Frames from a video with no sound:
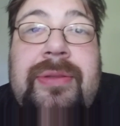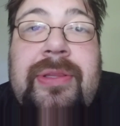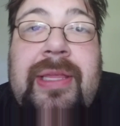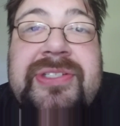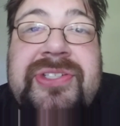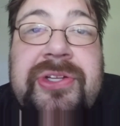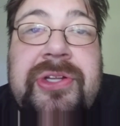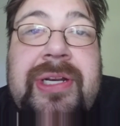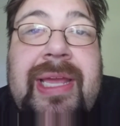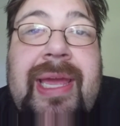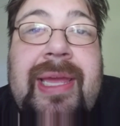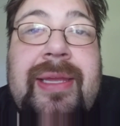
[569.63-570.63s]
that's the good
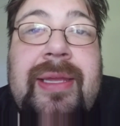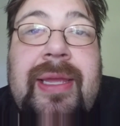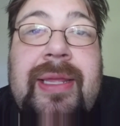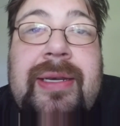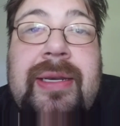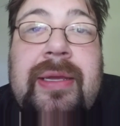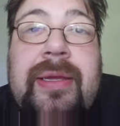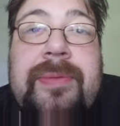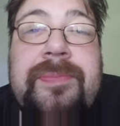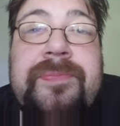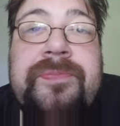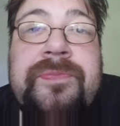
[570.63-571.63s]
guy. And
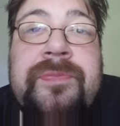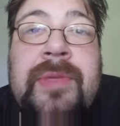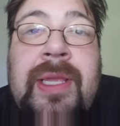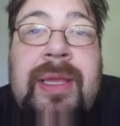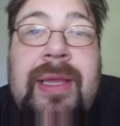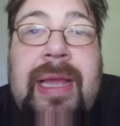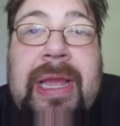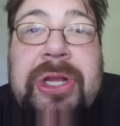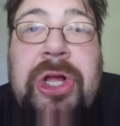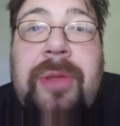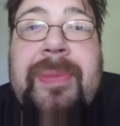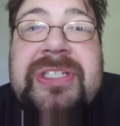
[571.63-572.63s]
I
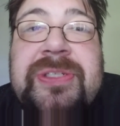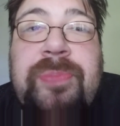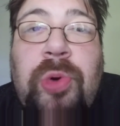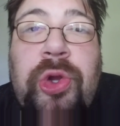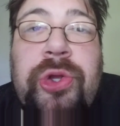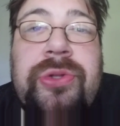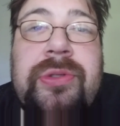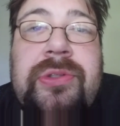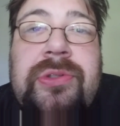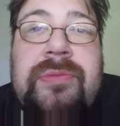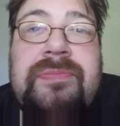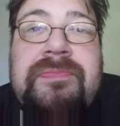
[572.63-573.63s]
call my spoiled
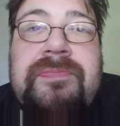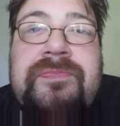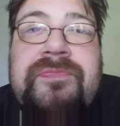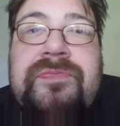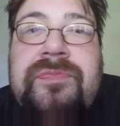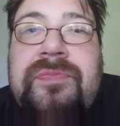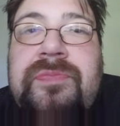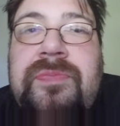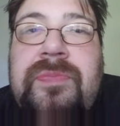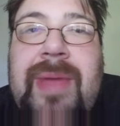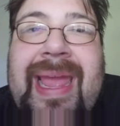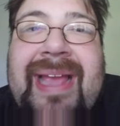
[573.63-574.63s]

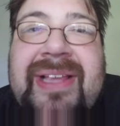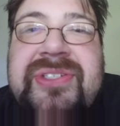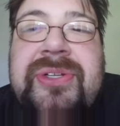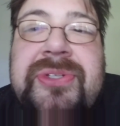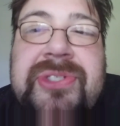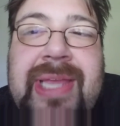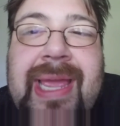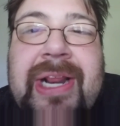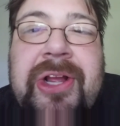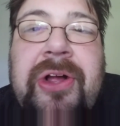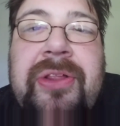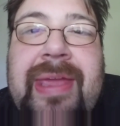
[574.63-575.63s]
asshole side, I
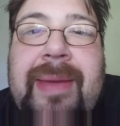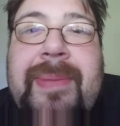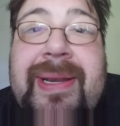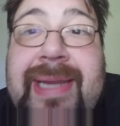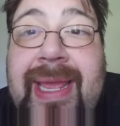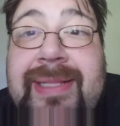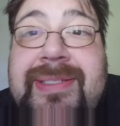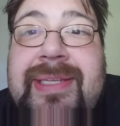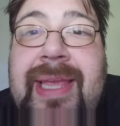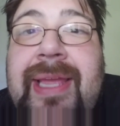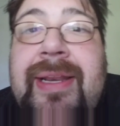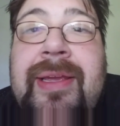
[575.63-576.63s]
call that my dad's
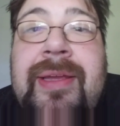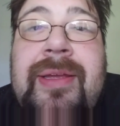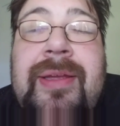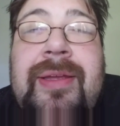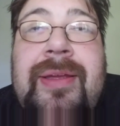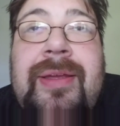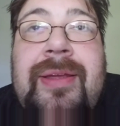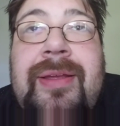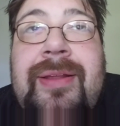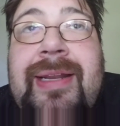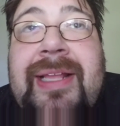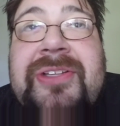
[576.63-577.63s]
side.
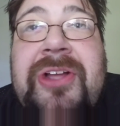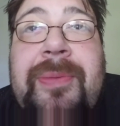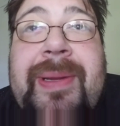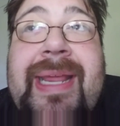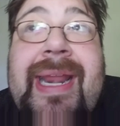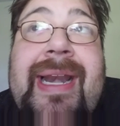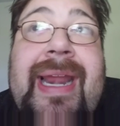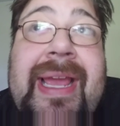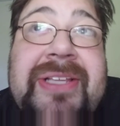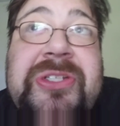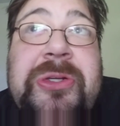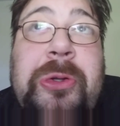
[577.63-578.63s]
Not to call my dad an
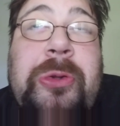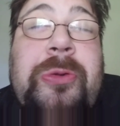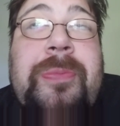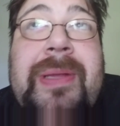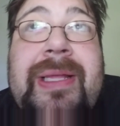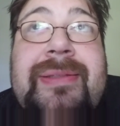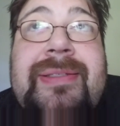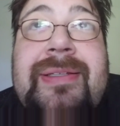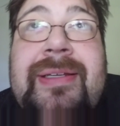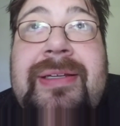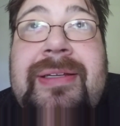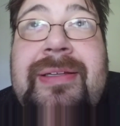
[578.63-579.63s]
asshole, but
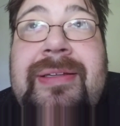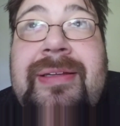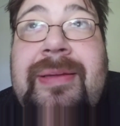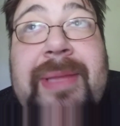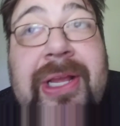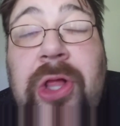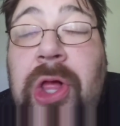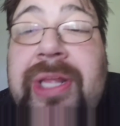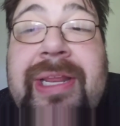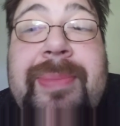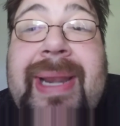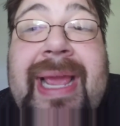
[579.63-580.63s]
I'm not calling
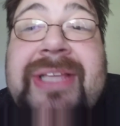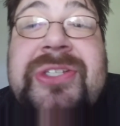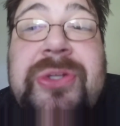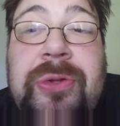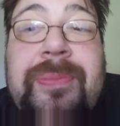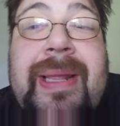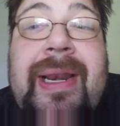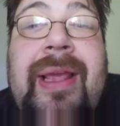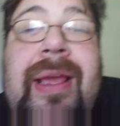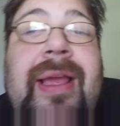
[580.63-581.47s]
him an asshole, but